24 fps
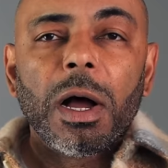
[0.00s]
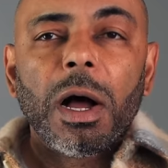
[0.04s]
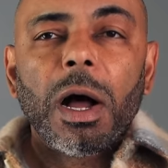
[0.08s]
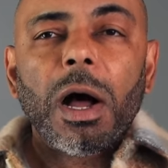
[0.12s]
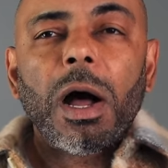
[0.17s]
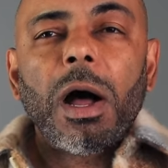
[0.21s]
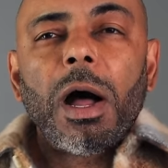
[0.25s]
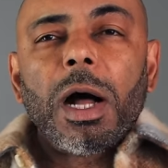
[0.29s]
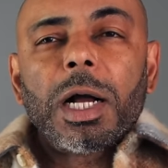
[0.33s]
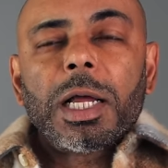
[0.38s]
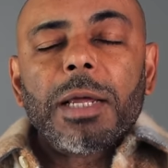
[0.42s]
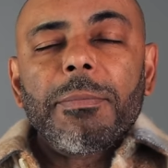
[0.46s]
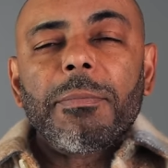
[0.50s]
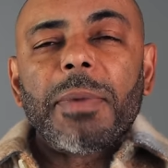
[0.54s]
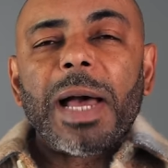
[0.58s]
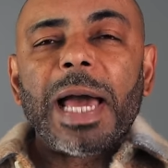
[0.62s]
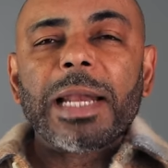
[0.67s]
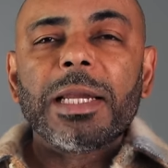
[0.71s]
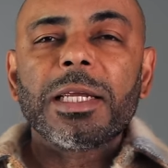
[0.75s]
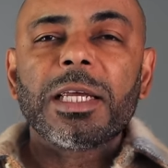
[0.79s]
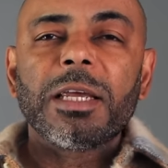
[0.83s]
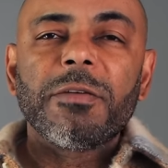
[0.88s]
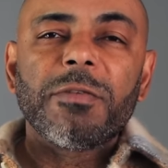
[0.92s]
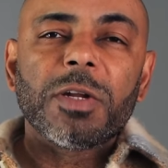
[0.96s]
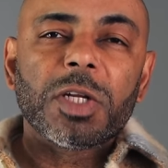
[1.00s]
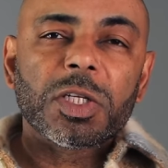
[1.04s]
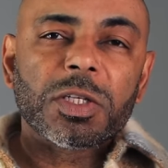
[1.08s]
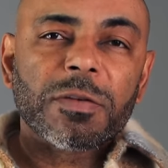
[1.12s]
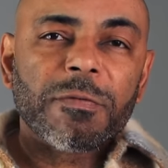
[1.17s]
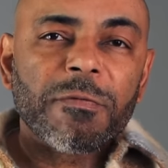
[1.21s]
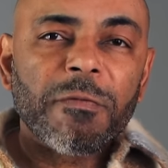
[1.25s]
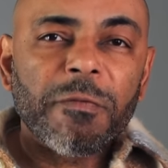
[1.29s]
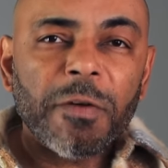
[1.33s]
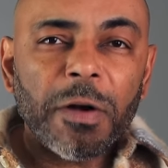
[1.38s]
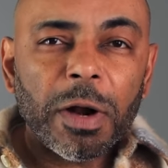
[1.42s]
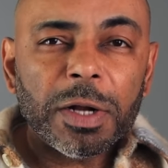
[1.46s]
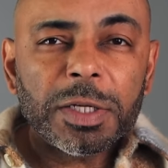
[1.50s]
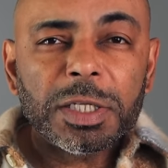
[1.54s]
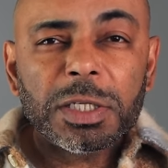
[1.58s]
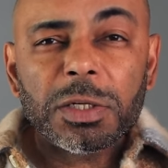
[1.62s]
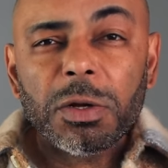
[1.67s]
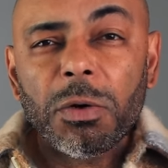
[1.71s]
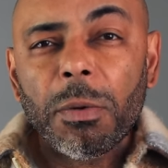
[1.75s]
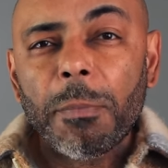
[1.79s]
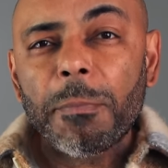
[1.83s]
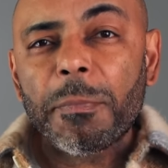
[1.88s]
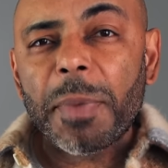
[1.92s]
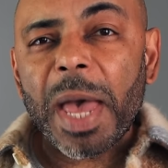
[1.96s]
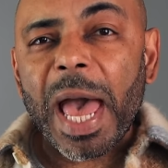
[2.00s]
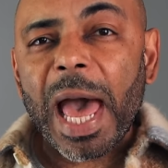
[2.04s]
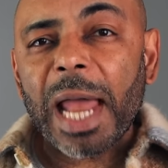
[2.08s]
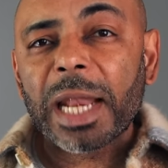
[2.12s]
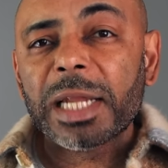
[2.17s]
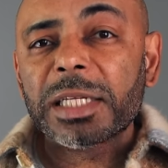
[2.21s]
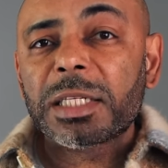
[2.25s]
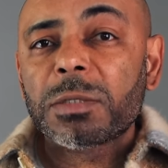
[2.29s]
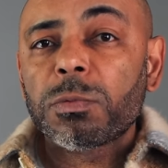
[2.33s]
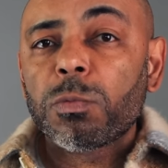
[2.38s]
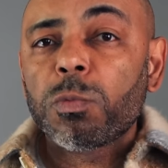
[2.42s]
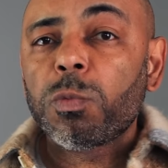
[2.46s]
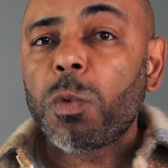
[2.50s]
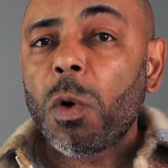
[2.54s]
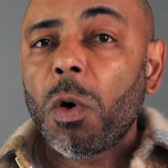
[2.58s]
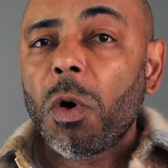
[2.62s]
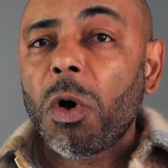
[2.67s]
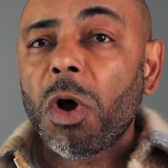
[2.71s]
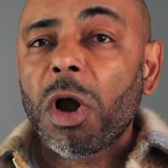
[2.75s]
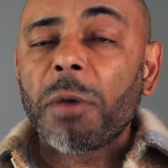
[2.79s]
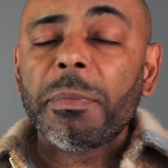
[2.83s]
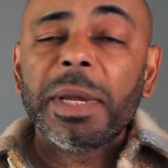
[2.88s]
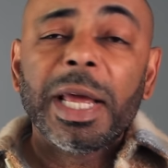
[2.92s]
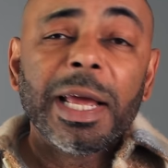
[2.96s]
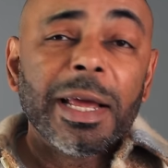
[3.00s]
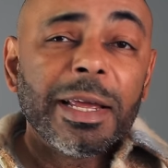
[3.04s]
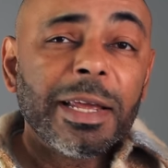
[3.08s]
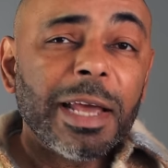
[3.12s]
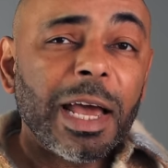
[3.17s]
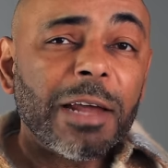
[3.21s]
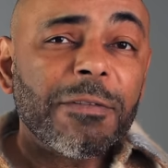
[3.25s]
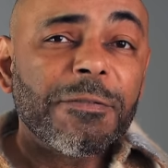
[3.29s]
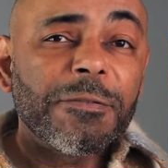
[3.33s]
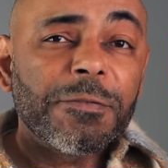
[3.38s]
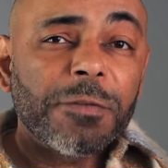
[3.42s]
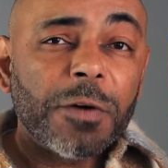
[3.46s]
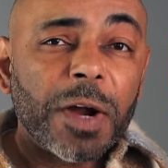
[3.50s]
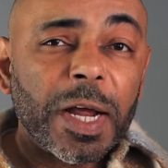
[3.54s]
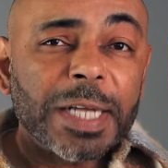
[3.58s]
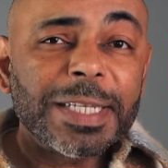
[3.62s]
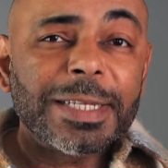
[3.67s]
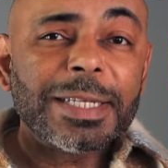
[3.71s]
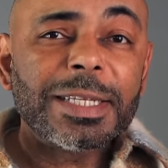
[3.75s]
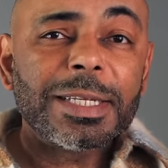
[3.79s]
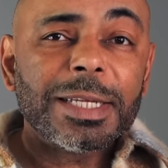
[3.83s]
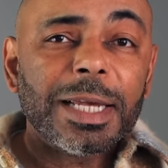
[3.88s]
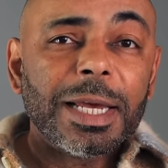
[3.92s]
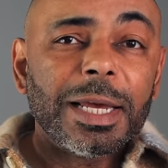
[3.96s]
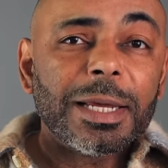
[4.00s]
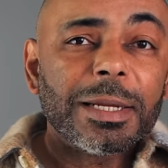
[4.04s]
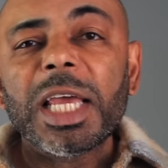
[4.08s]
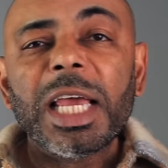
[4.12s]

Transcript: all combining to give you this versatile, balanced, warm, yet fresh scent.